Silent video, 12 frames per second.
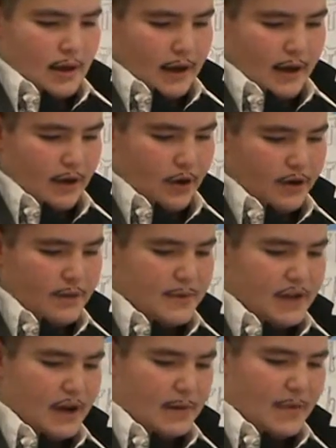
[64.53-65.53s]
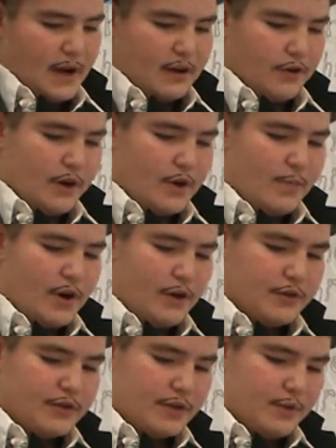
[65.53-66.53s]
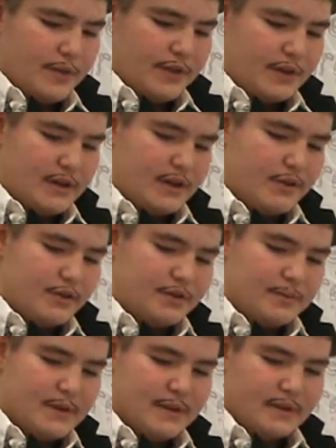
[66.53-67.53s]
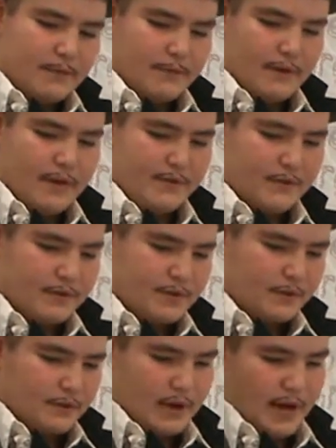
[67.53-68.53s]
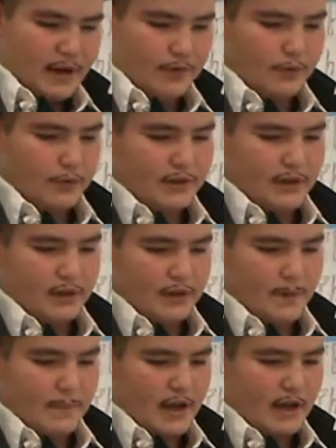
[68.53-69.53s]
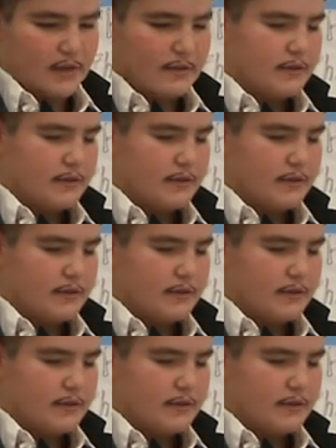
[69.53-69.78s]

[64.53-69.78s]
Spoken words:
I'd already begun my career in poetry with The Negro Speaks of Rivers when I enrolled in Columbia.